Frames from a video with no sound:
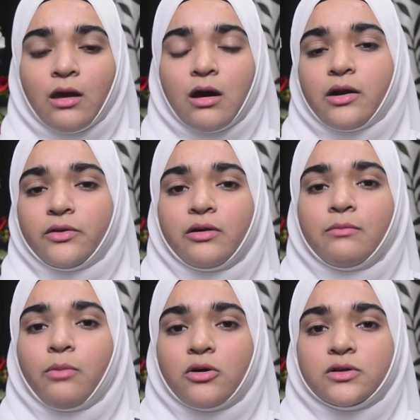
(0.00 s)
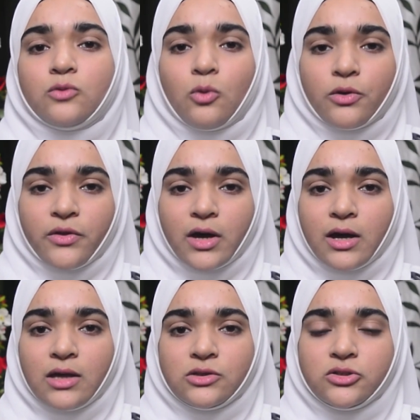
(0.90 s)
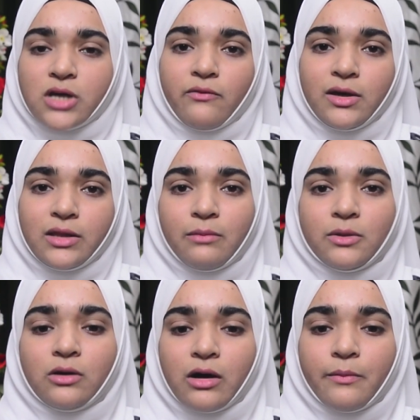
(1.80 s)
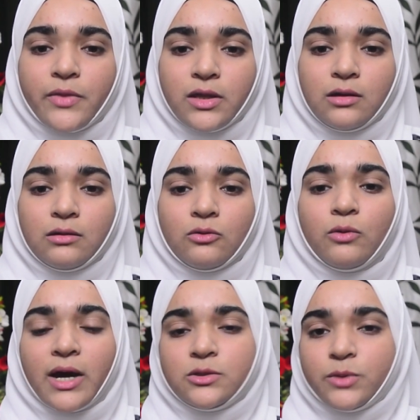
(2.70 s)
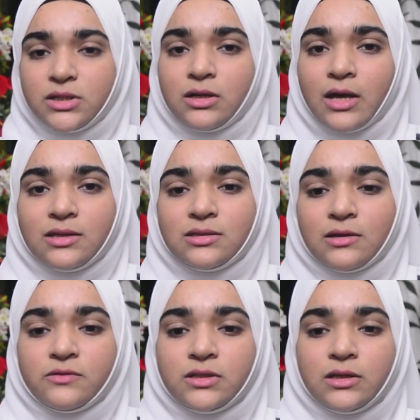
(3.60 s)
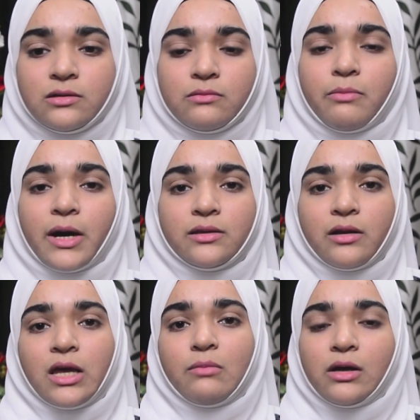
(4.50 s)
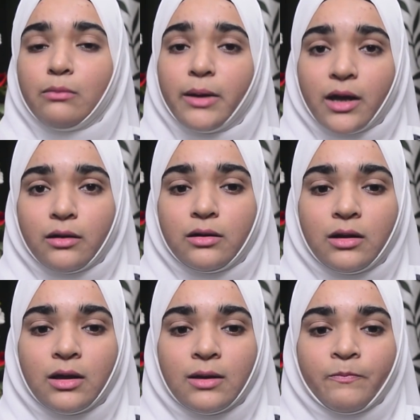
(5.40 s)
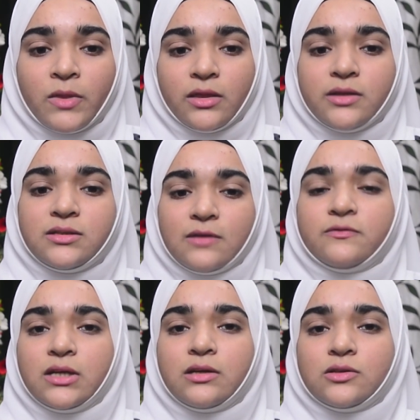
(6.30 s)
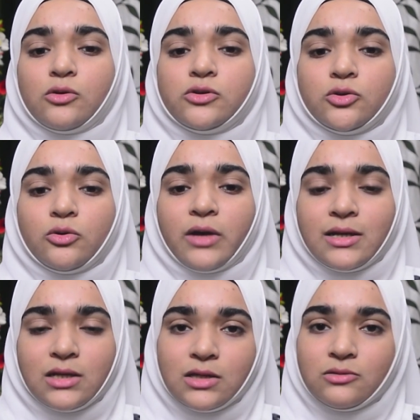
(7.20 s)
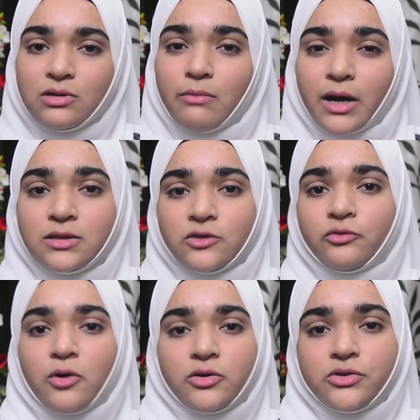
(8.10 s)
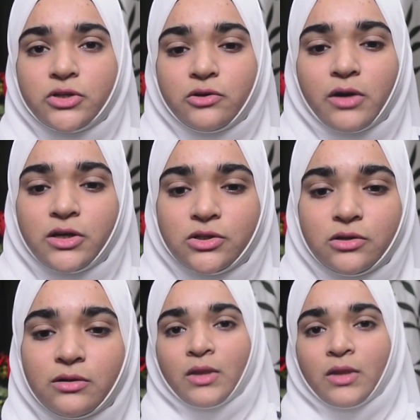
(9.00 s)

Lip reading: Another important author is Javed Ahmad Ghamdi, who has written his tafsir by the name Al-Bayan. This tafsir is also getting into the minds of modern generation.